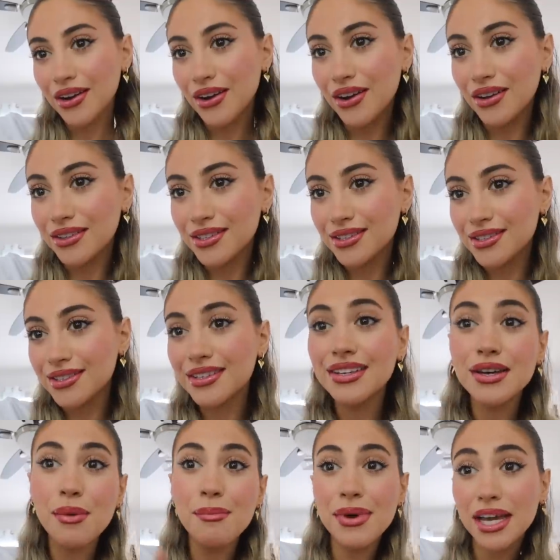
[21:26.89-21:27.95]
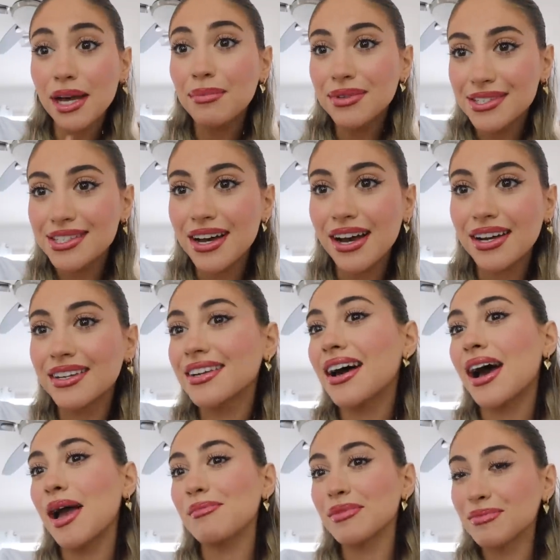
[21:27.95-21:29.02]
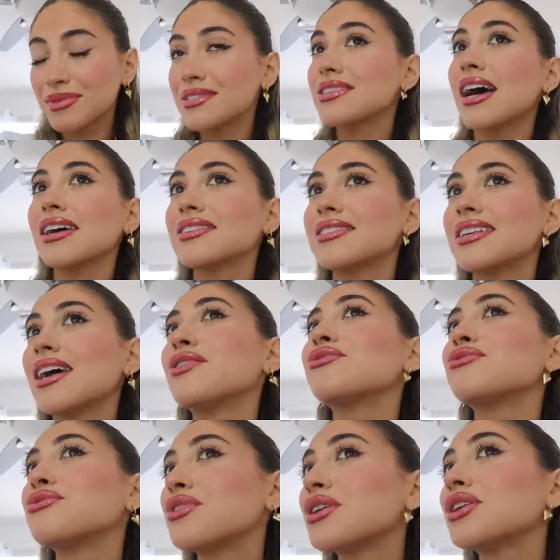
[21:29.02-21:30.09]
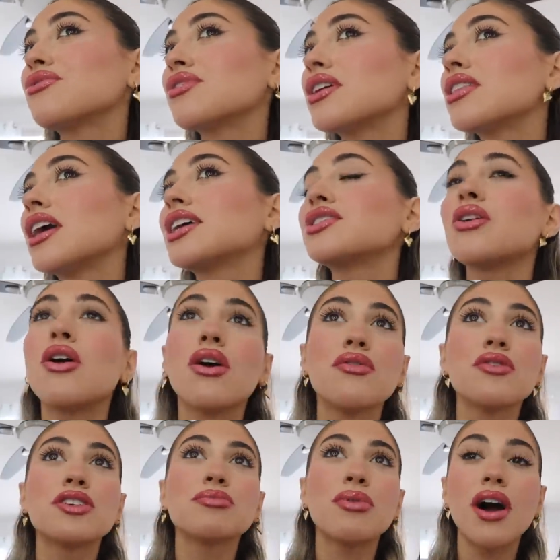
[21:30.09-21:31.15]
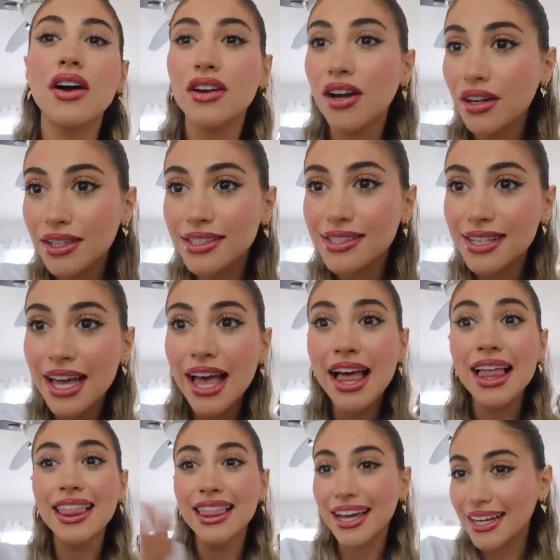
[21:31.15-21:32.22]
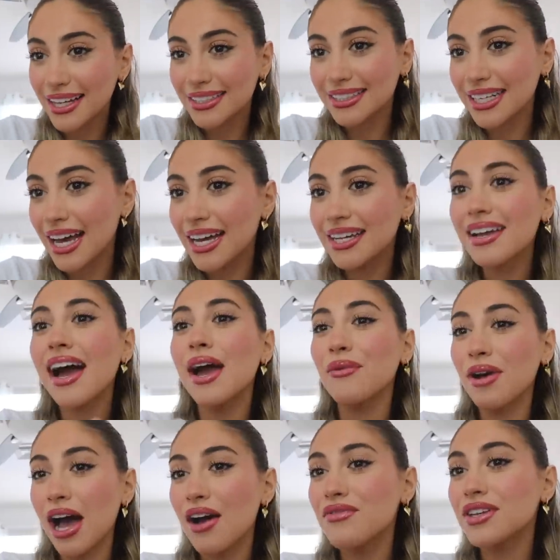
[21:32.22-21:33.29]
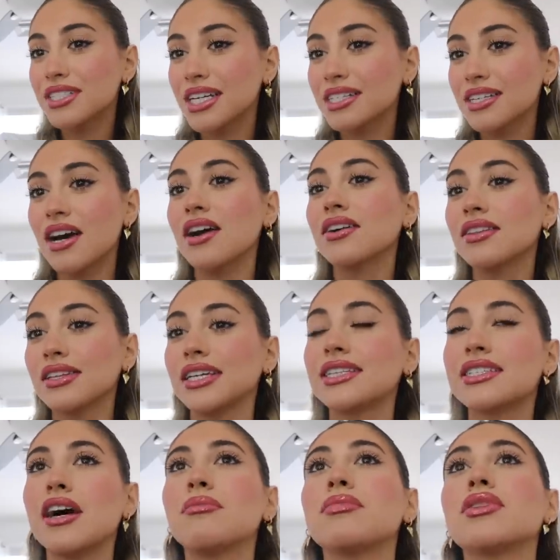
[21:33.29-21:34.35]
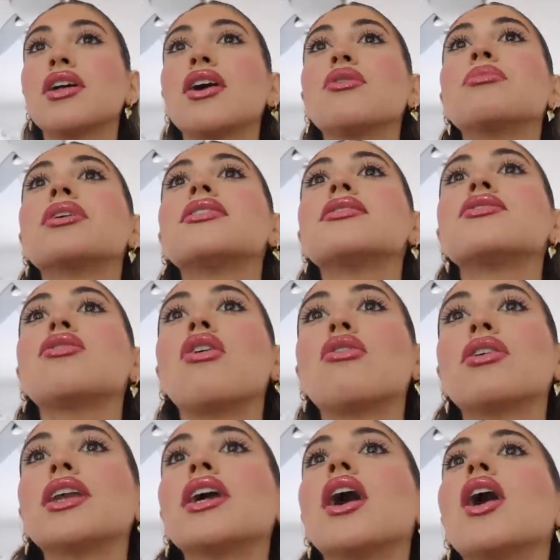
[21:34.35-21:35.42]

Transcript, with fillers: girls, makeup is done. I'm obsessed. I really, really liked all those products. Like I said, I will have the TikTok link down below because it's already